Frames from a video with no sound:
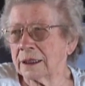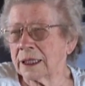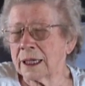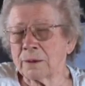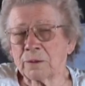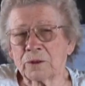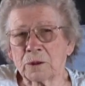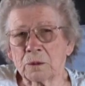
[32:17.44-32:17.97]

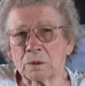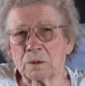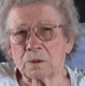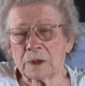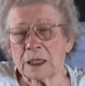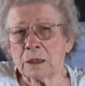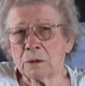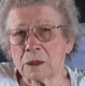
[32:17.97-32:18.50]
come from
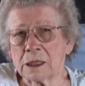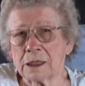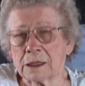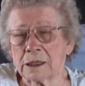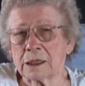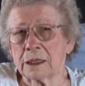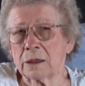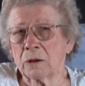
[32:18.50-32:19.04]
he
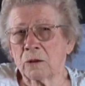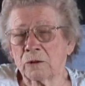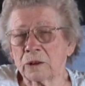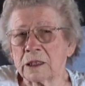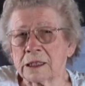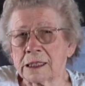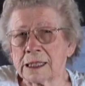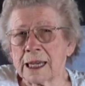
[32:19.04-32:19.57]
was
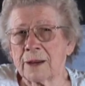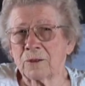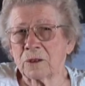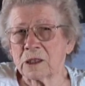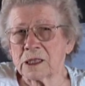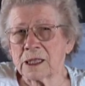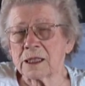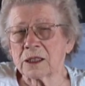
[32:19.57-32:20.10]
over in San
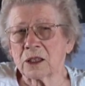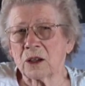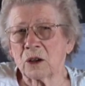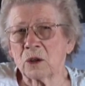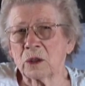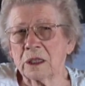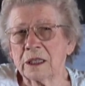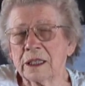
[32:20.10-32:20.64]

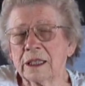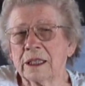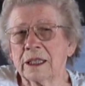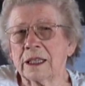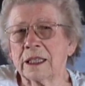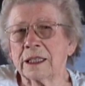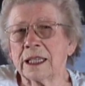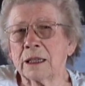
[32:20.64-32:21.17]
Francisco,
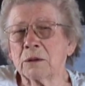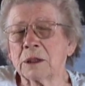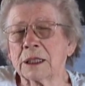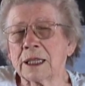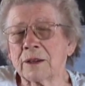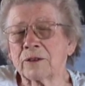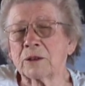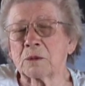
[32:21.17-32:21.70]
and he would
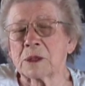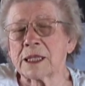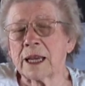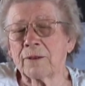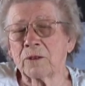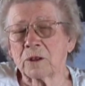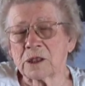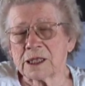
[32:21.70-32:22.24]
come from
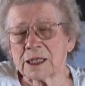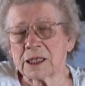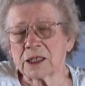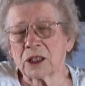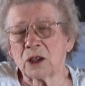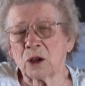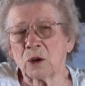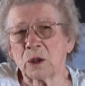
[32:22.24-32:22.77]
San
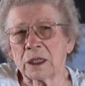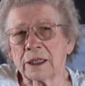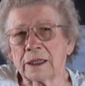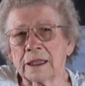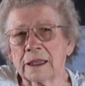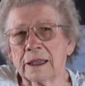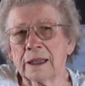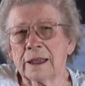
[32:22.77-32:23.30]
Francisco,
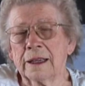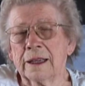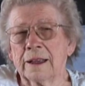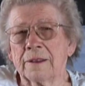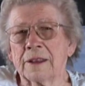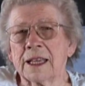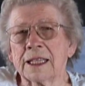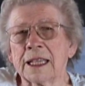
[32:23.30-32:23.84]
and
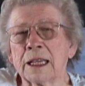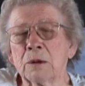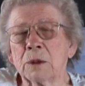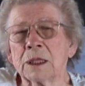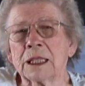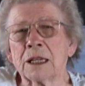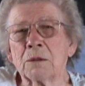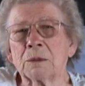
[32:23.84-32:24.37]
then he
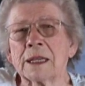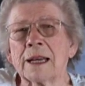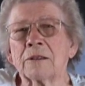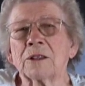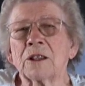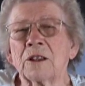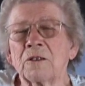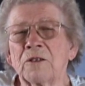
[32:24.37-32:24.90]
would come
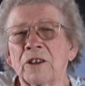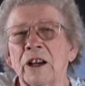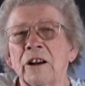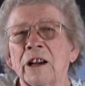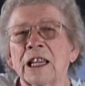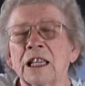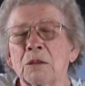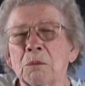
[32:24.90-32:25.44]
down to the
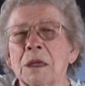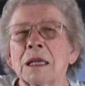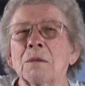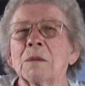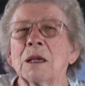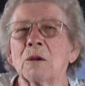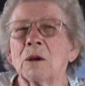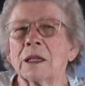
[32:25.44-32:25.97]
ferry and
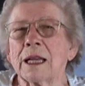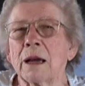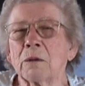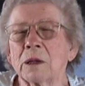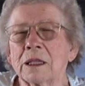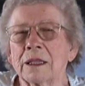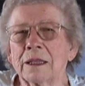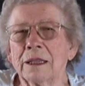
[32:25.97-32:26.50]
meet me when I
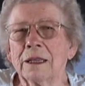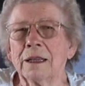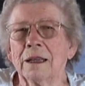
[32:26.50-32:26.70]
would